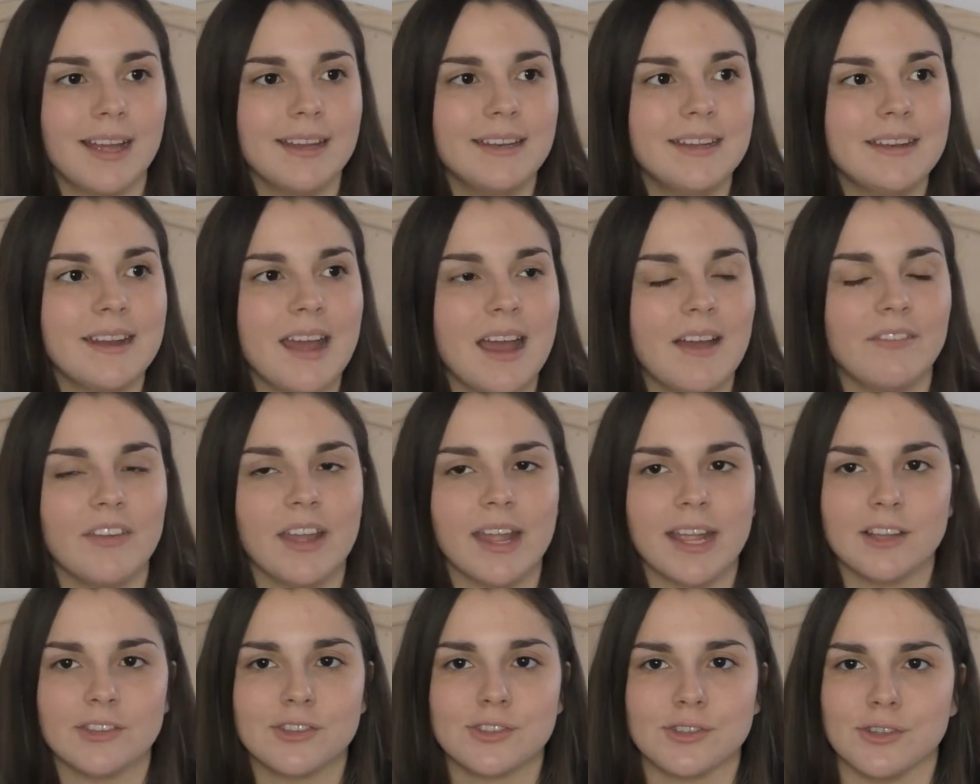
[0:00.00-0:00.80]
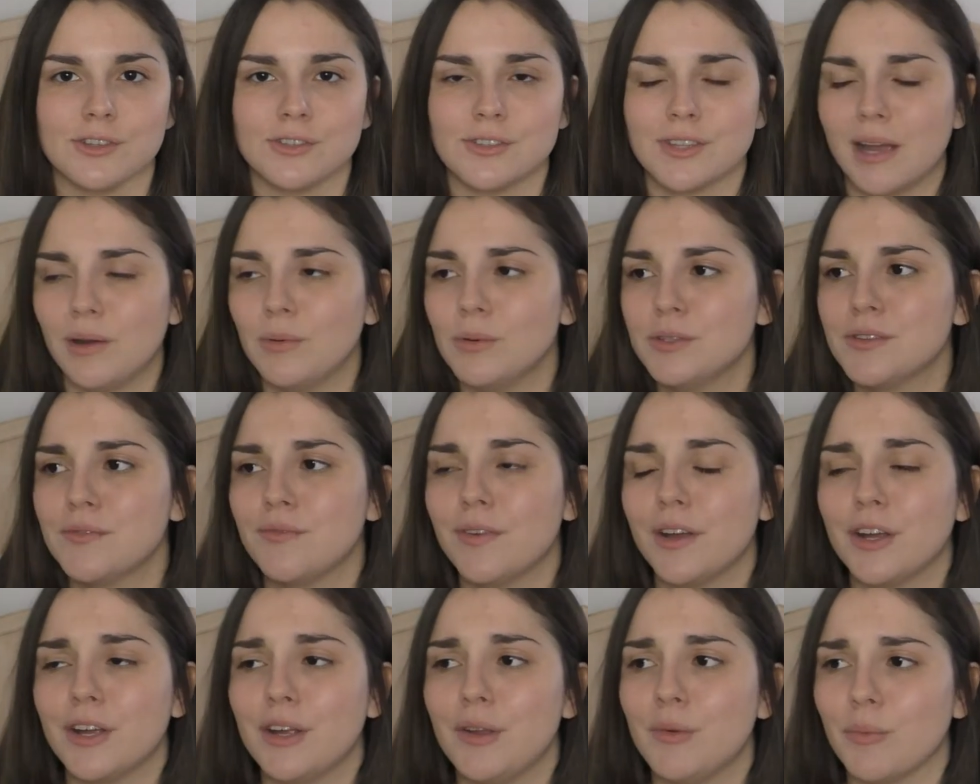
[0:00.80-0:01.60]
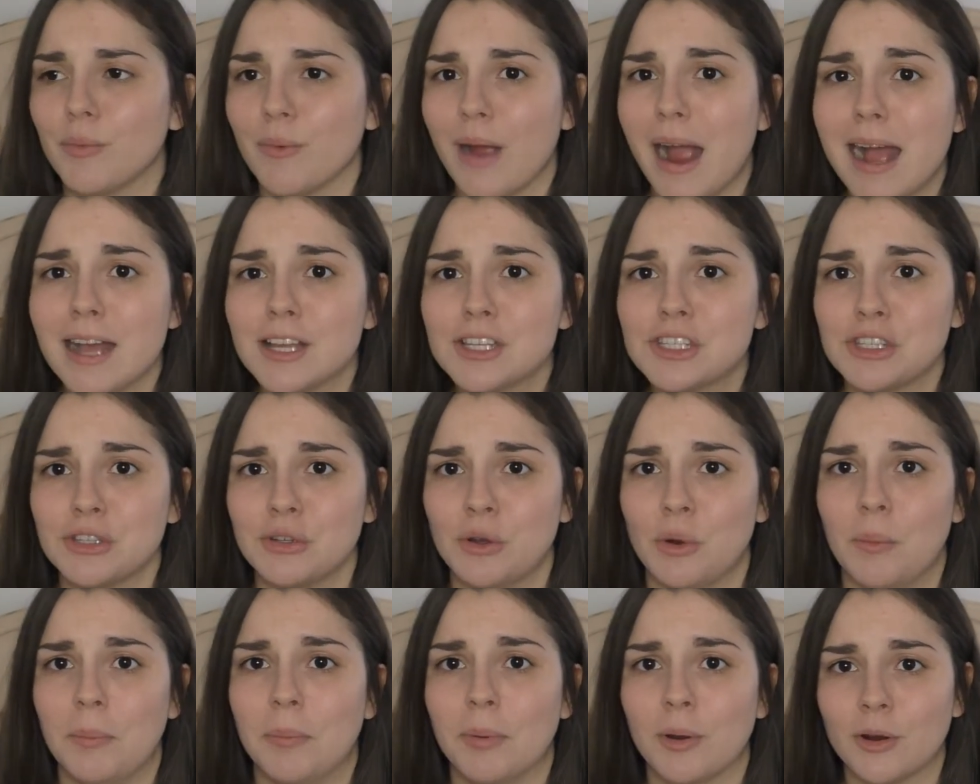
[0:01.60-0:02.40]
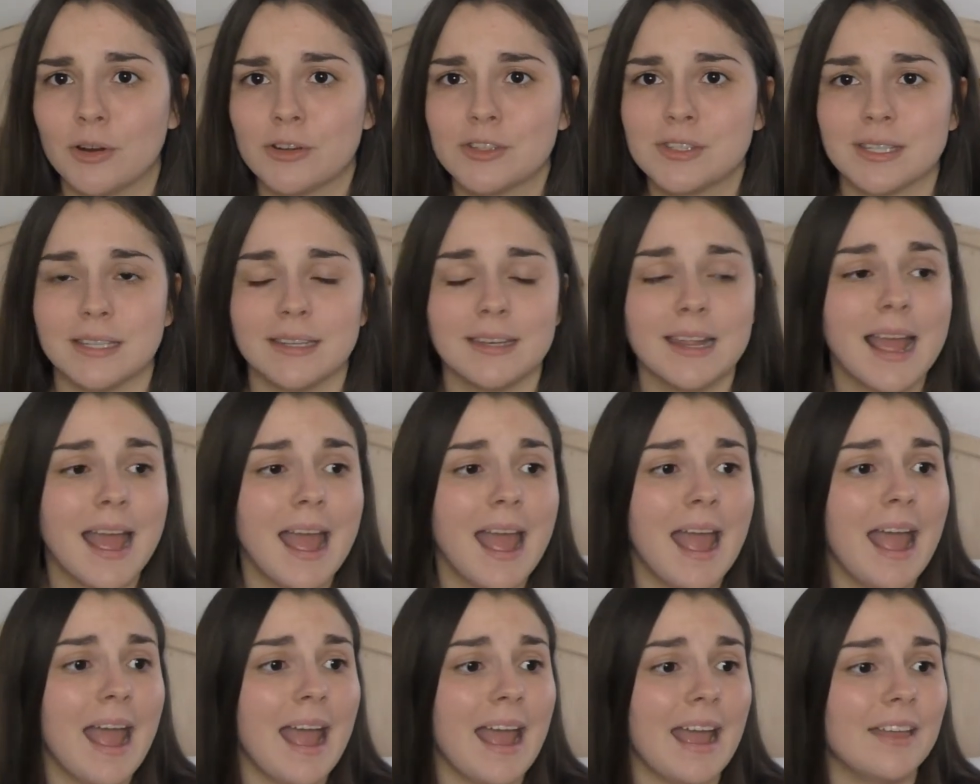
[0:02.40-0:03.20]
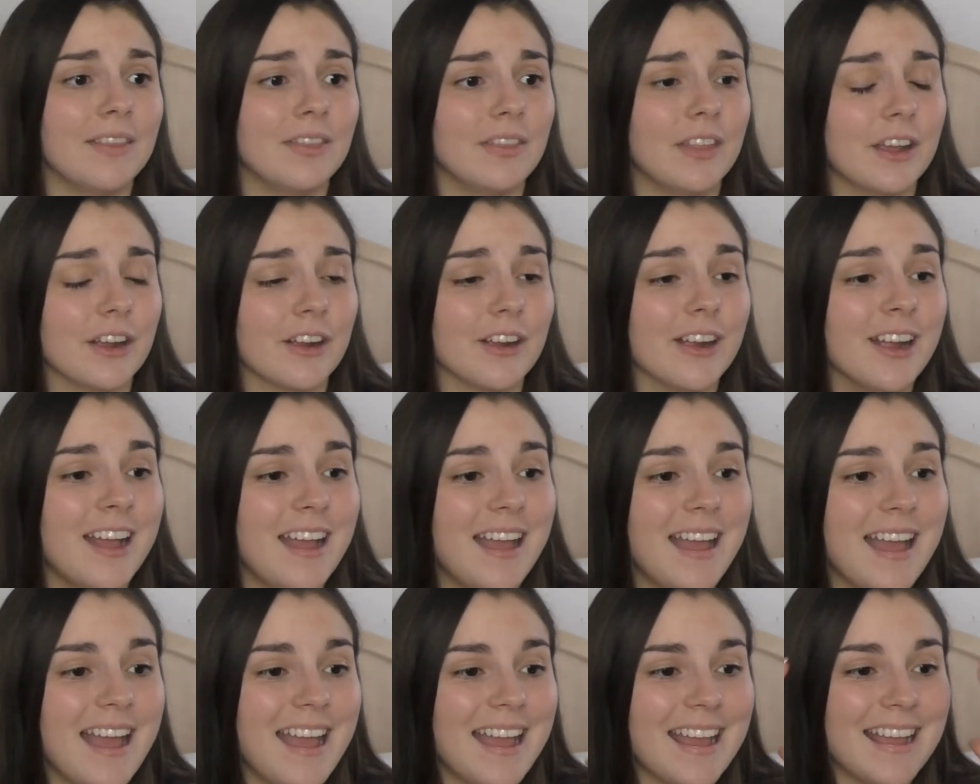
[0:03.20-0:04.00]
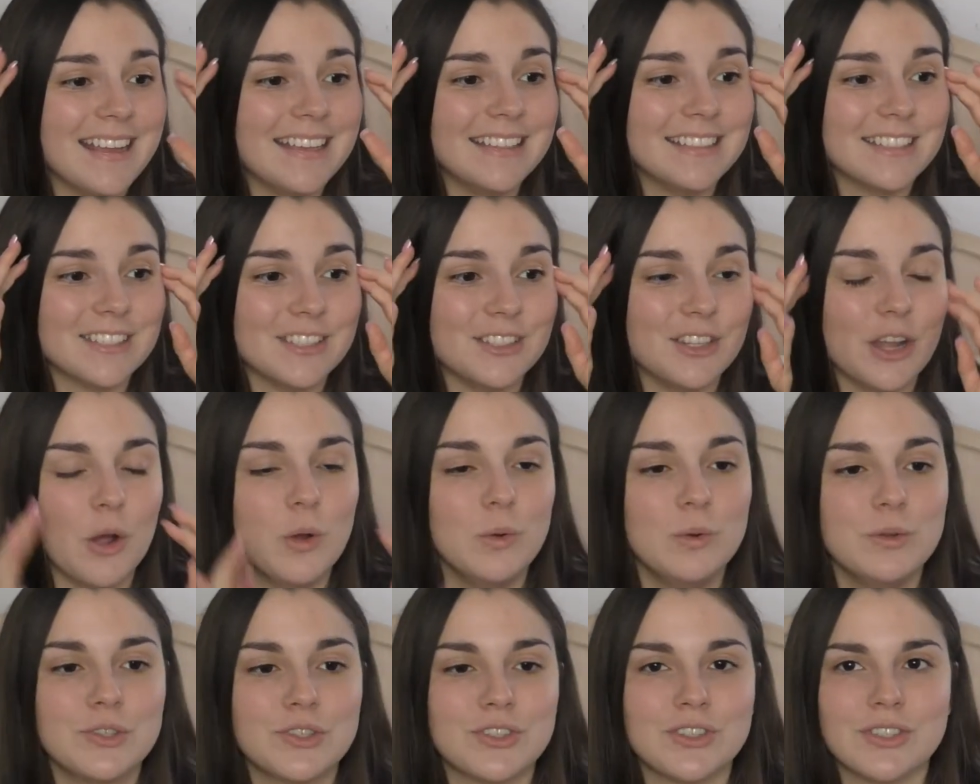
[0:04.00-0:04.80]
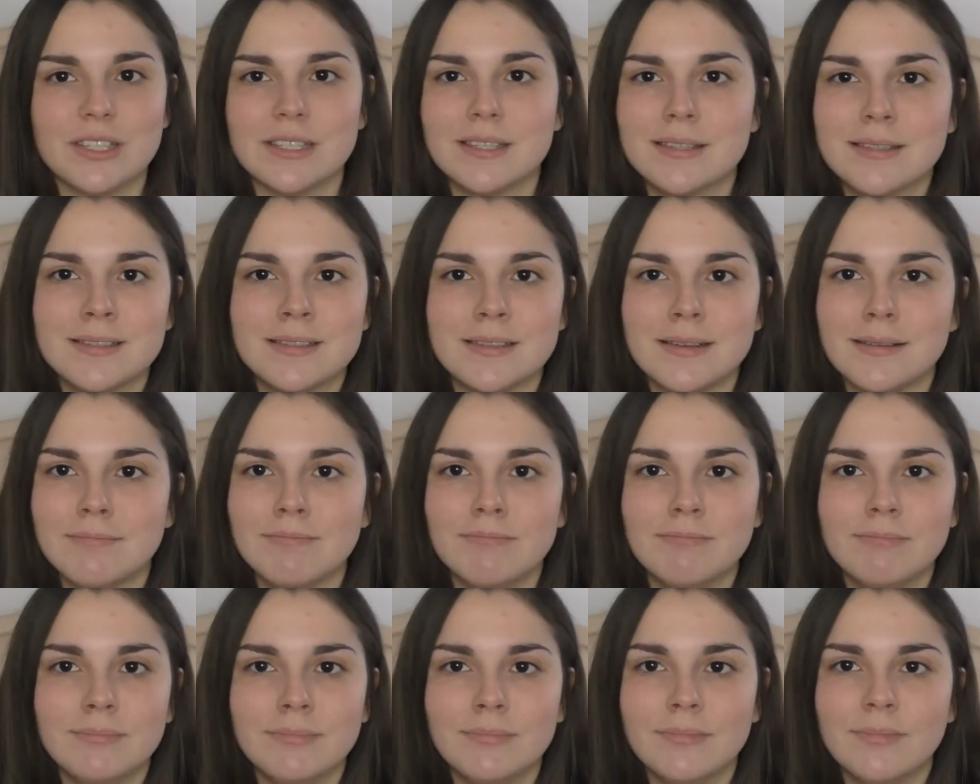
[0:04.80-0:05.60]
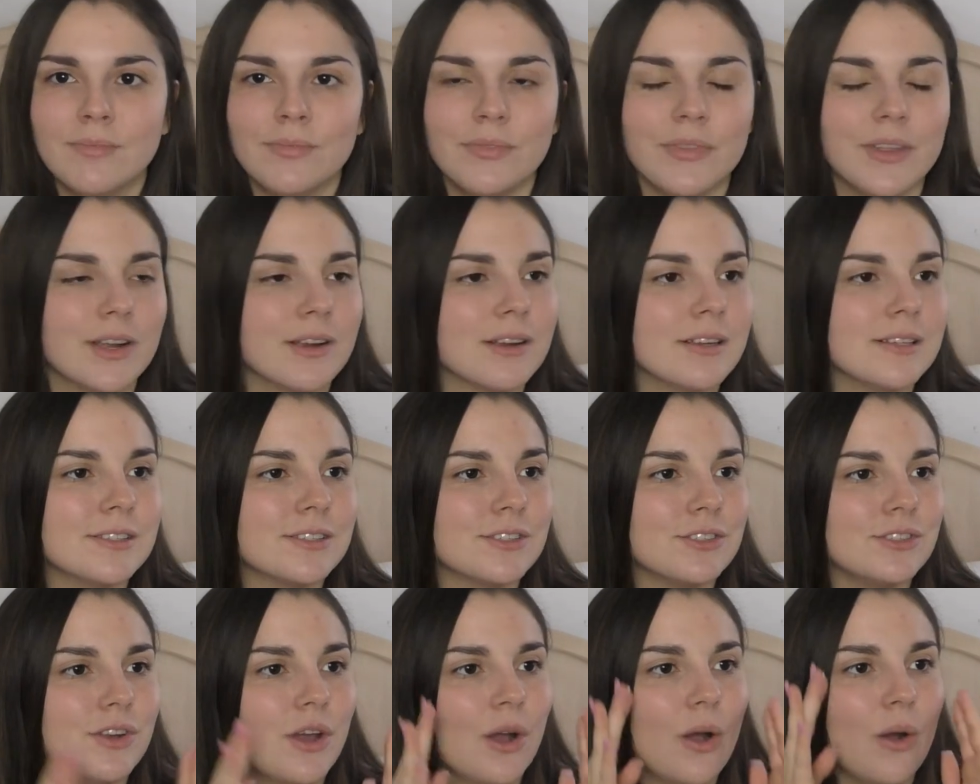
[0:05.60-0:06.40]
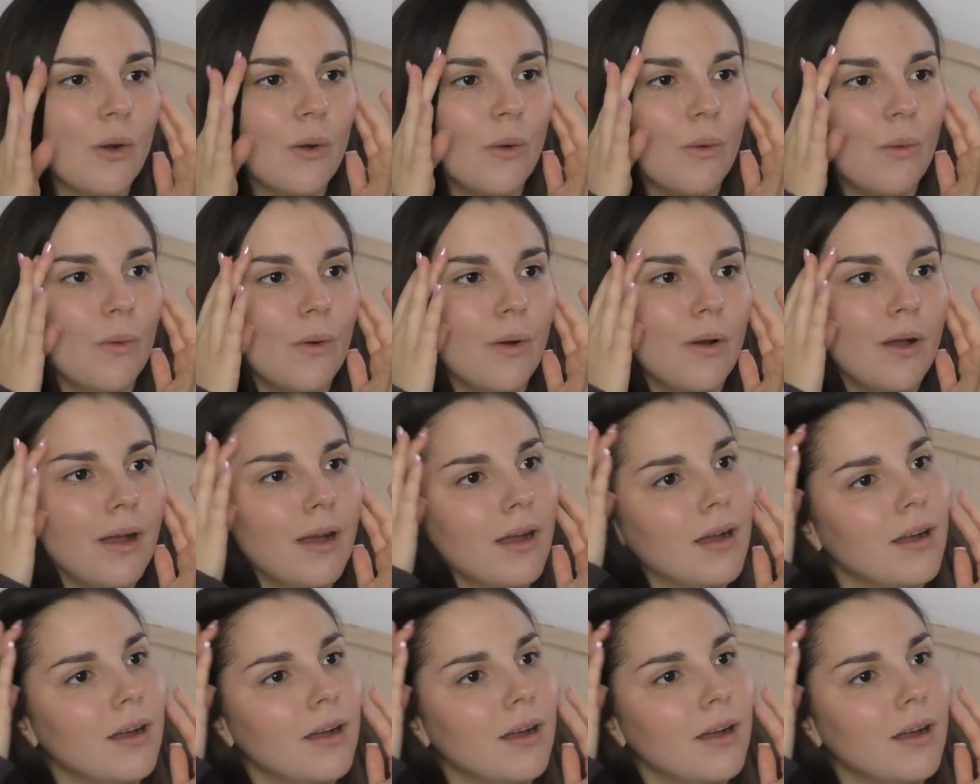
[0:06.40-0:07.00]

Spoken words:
I didn't have answers. I was a very rational person, and there is no system. There is no